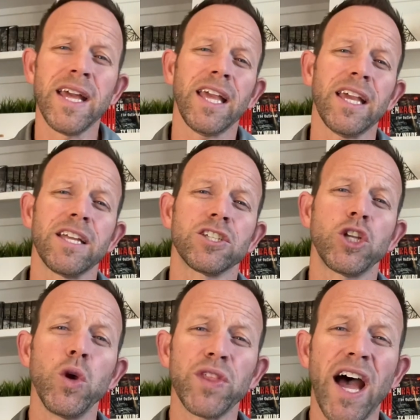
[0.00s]
in
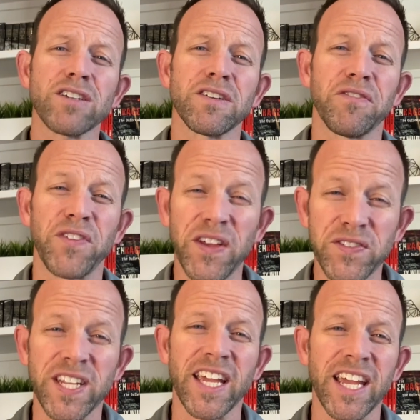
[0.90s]

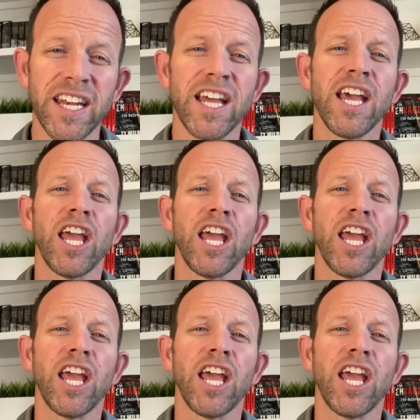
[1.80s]
2015,